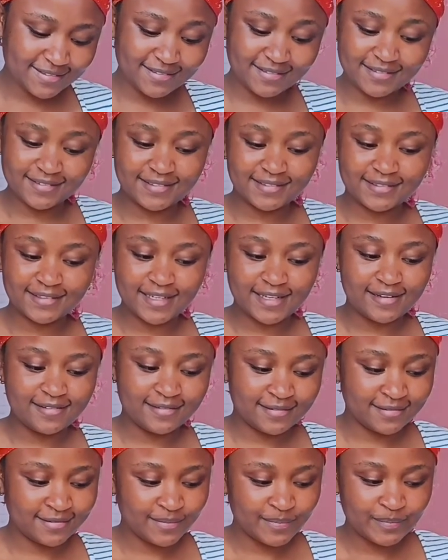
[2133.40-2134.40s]
mm.
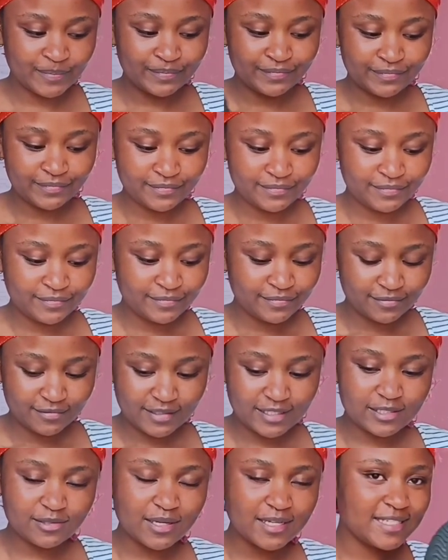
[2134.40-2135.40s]

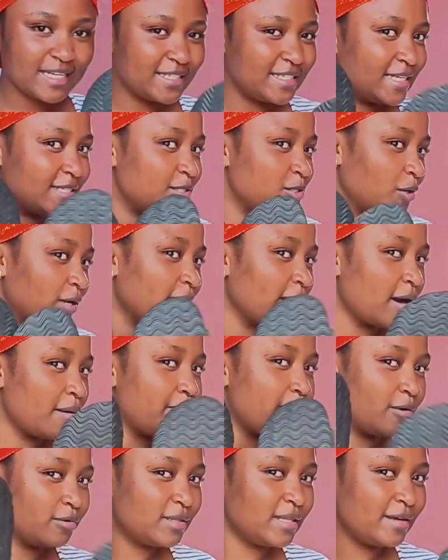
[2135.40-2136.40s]
these ones are just talking
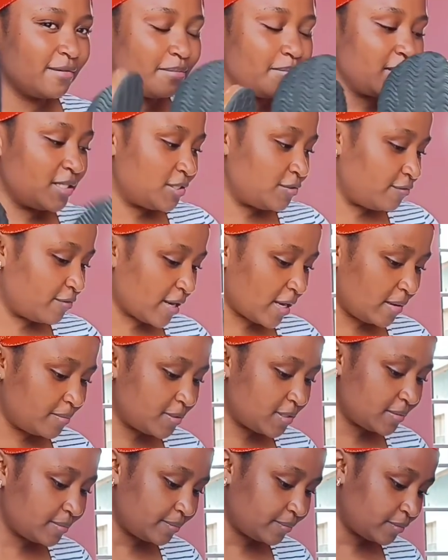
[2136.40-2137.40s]
about the beach vibes